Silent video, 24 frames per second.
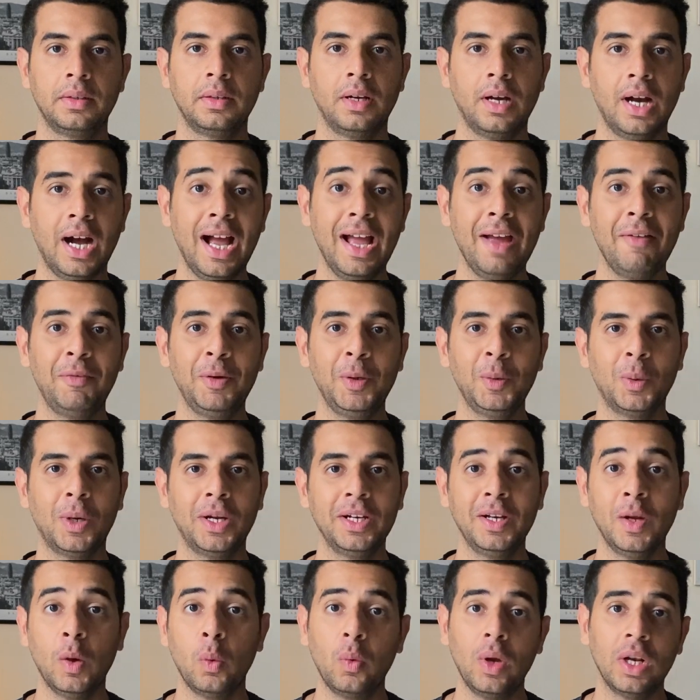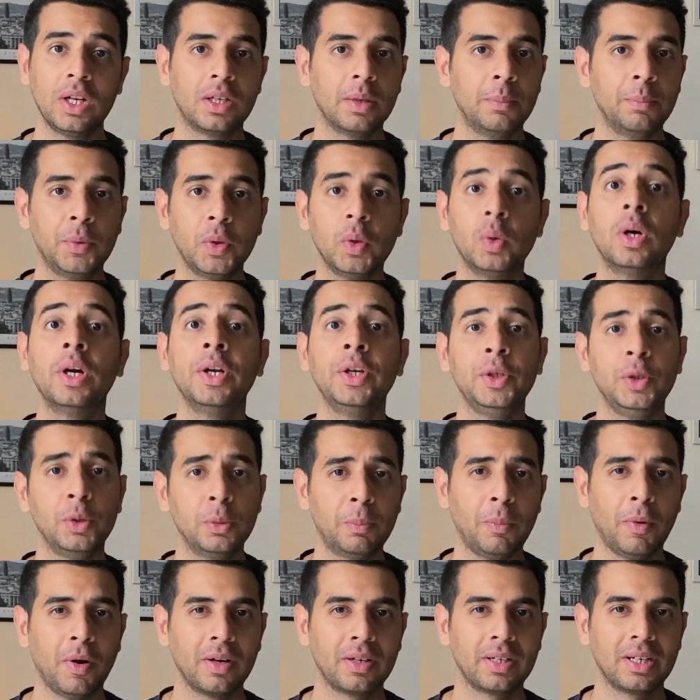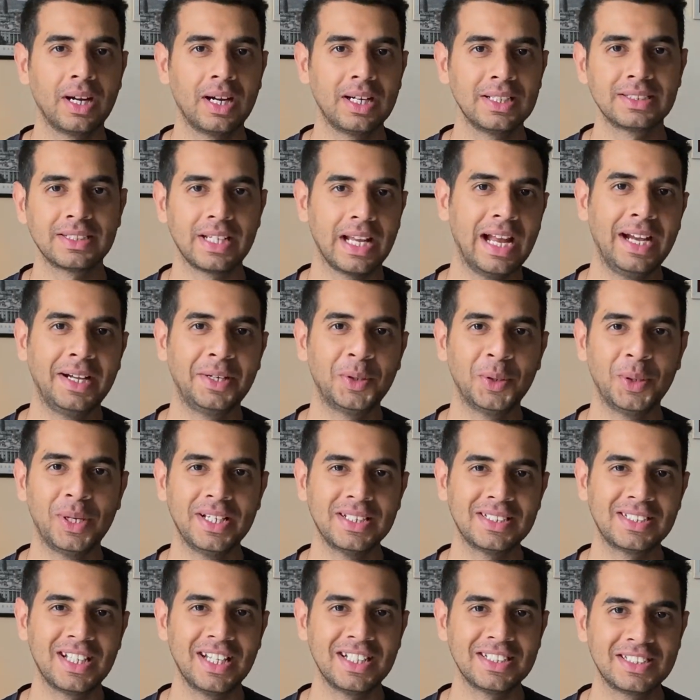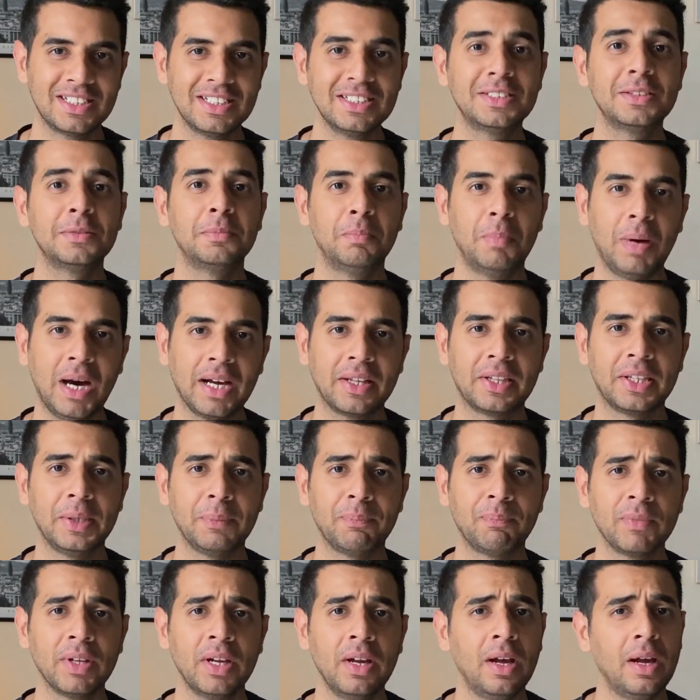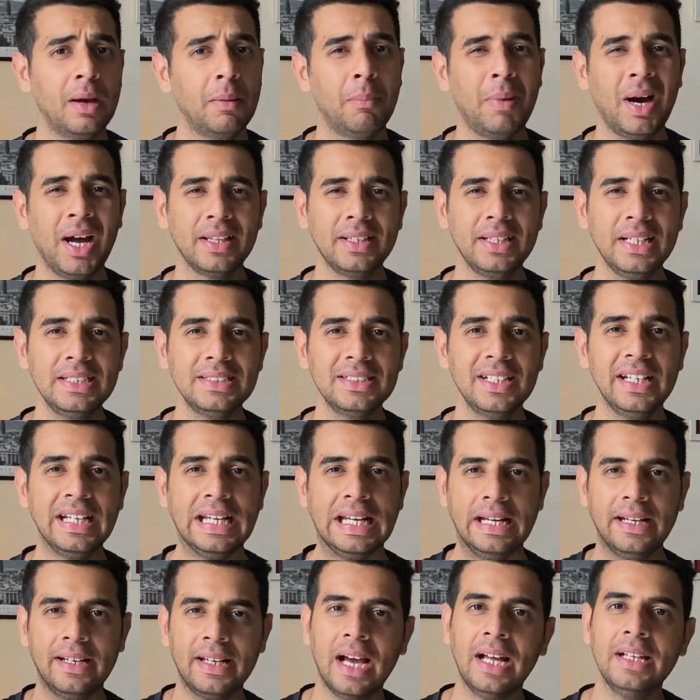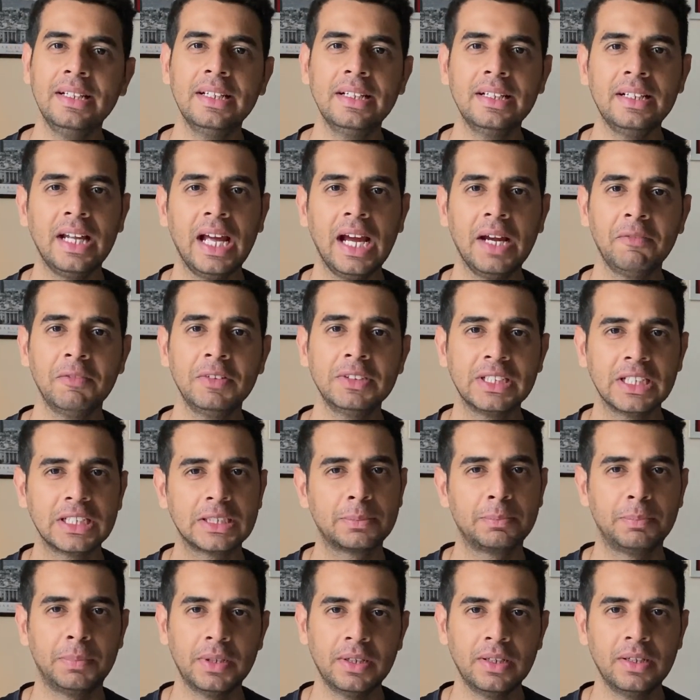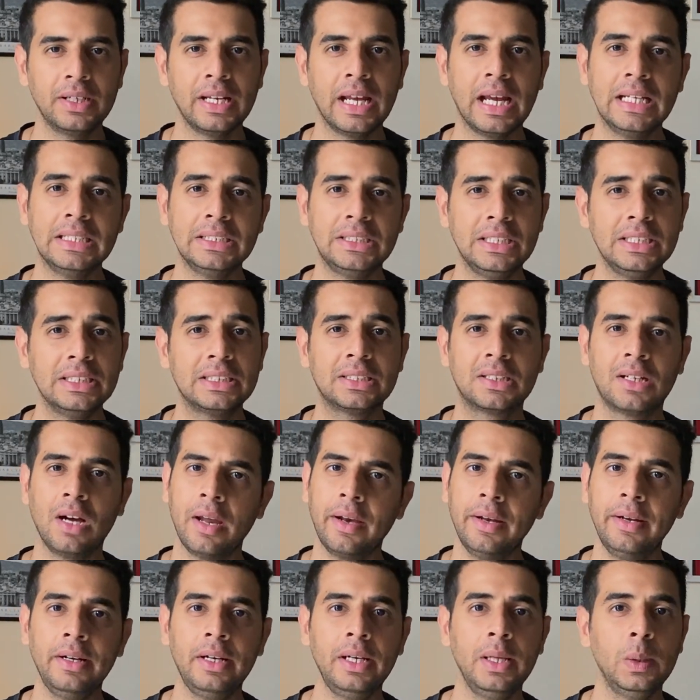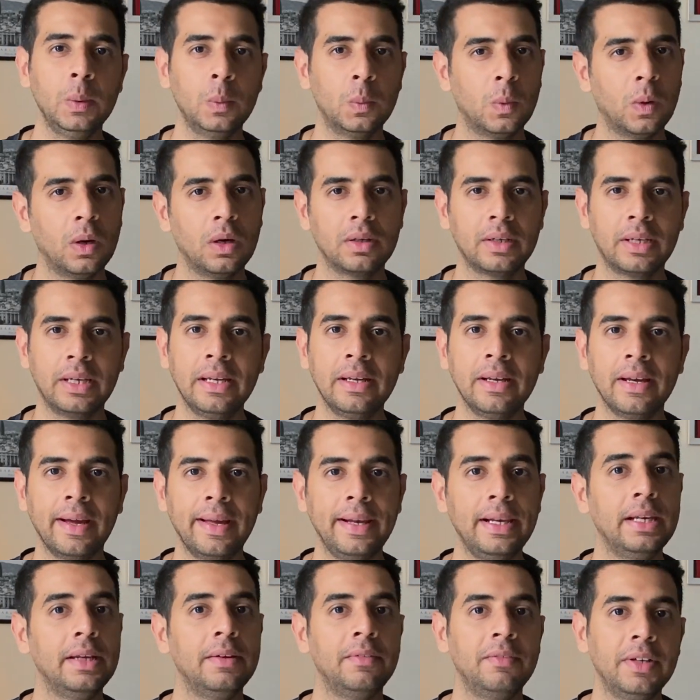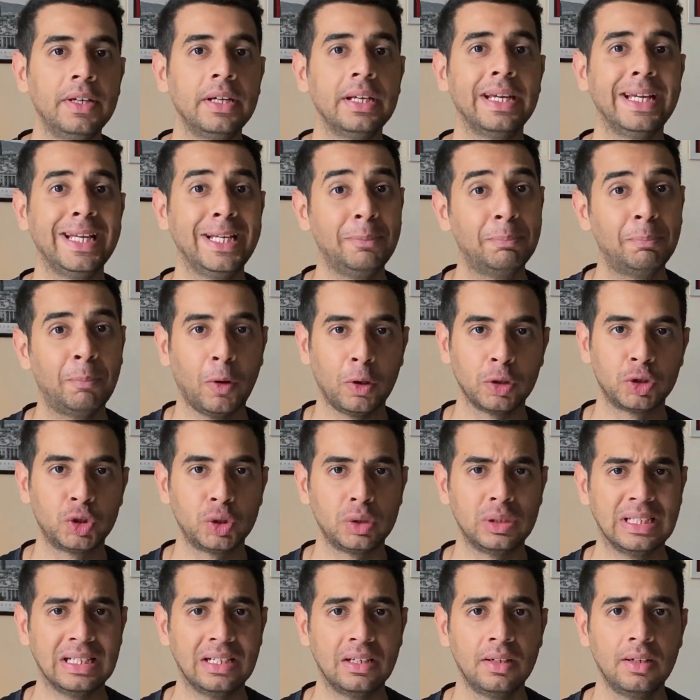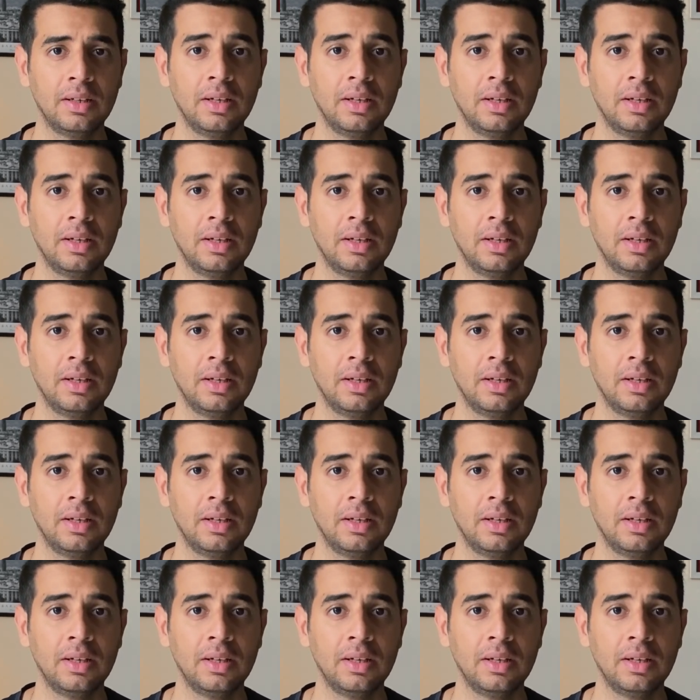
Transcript: Hi everyone, welcome to a new podcast and today's guest is Bharti. Bharti is an Italian language expert and she's currently working and living in Portugal.